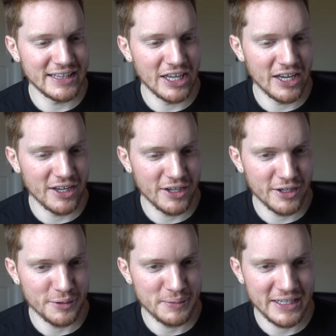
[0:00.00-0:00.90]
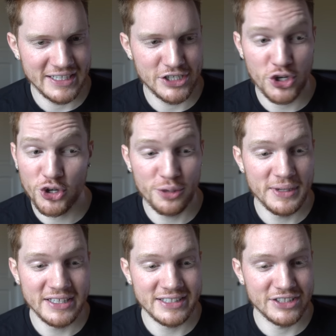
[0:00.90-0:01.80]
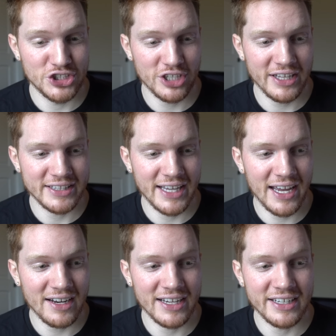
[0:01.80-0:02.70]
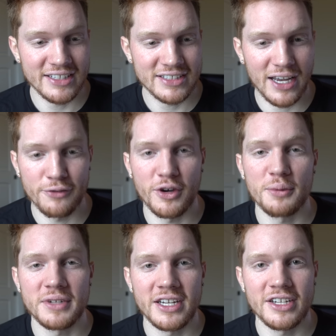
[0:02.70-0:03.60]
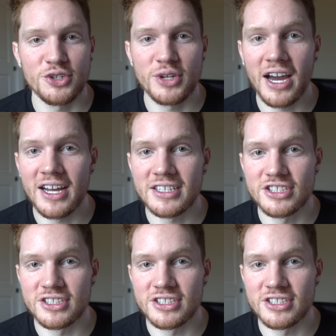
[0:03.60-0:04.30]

and tournaments and shit like that, I guess I've updated you guys.